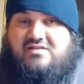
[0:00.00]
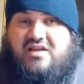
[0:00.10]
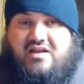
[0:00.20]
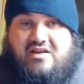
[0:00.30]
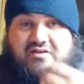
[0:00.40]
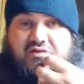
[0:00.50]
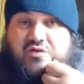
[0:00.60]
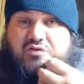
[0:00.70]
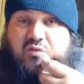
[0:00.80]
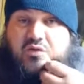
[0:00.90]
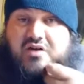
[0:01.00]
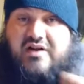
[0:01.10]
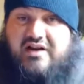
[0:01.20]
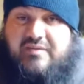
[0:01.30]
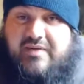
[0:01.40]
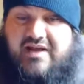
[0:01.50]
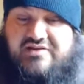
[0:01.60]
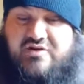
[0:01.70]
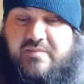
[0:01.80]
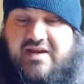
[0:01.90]
Skinny, are you going to want any
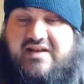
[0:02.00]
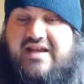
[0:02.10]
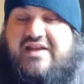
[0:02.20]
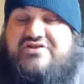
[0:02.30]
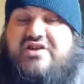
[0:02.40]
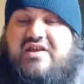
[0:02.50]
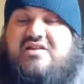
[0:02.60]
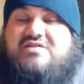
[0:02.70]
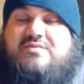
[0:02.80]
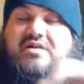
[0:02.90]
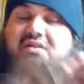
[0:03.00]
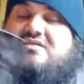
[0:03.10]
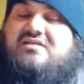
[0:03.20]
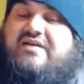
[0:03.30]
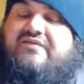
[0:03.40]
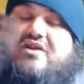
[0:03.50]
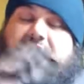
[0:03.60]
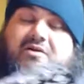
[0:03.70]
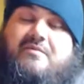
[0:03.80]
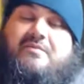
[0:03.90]
Banjo Man ash cans? Because I've
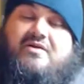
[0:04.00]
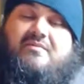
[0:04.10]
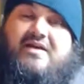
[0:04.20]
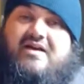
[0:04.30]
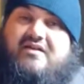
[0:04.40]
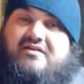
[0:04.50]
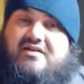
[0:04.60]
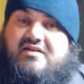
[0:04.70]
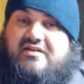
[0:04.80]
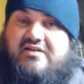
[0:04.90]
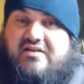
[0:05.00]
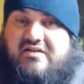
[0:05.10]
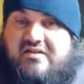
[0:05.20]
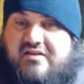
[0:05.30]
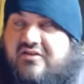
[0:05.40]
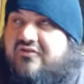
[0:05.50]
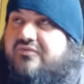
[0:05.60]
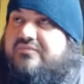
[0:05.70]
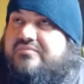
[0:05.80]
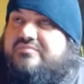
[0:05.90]
come up about
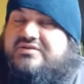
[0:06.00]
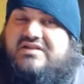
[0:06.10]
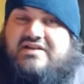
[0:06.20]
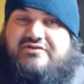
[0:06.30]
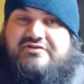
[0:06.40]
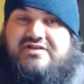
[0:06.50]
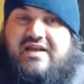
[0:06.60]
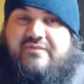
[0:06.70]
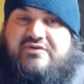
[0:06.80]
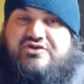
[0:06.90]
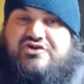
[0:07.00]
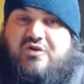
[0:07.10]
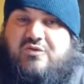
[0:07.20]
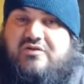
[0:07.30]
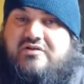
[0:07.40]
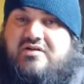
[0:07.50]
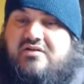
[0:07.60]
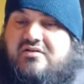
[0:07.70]
6 or 7 short.